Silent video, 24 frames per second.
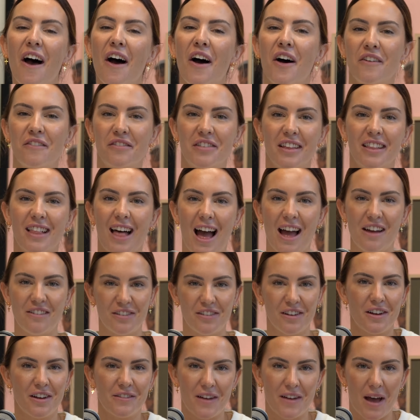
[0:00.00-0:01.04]
of the life
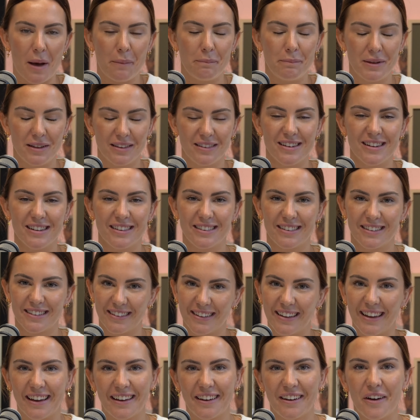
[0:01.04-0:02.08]
of our business
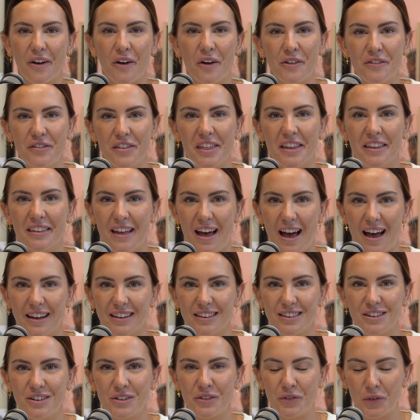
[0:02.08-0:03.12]
Click over the
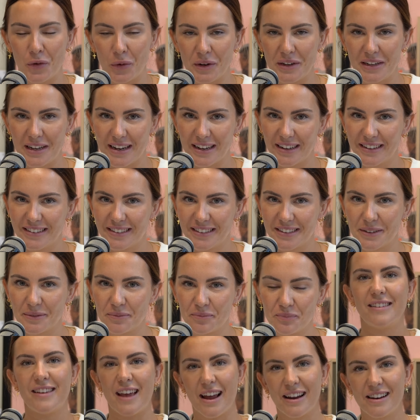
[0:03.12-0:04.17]
last 4 years.
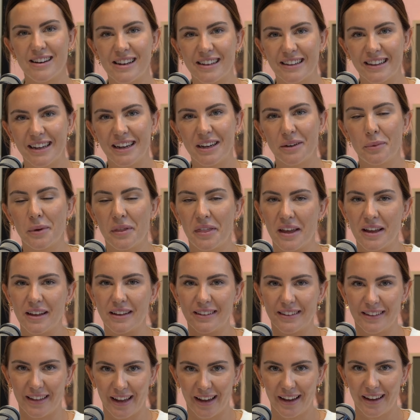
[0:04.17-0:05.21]
Technically within
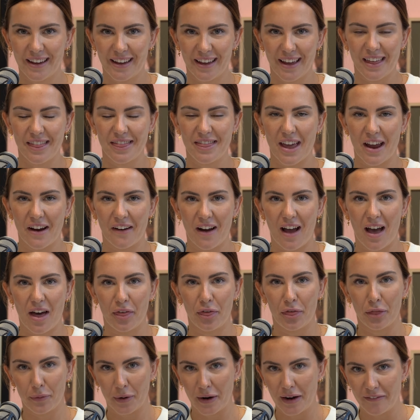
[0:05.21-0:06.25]
Click, there are
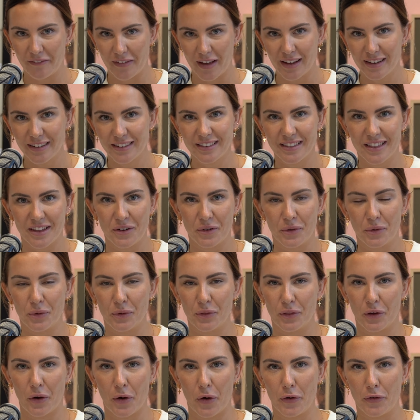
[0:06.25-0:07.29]
3 of us that are all
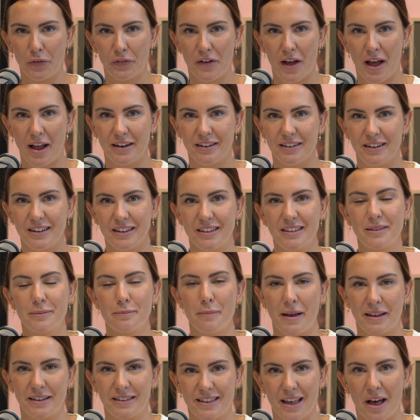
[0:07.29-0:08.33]
the co-founders,
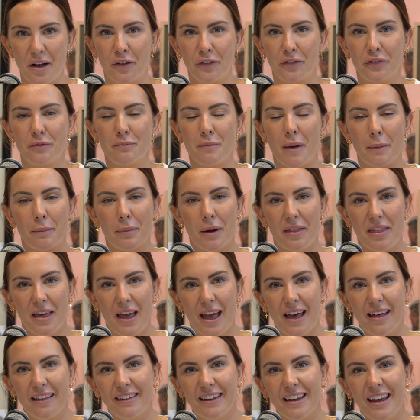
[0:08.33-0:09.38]
myself, my brother
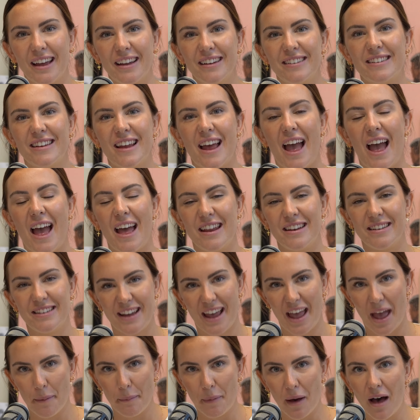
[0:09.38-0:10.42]
Elliot, and
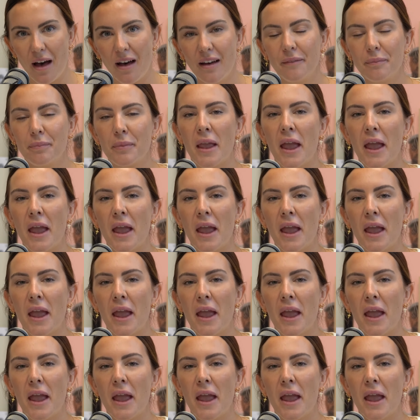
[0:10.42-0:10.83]
Emma.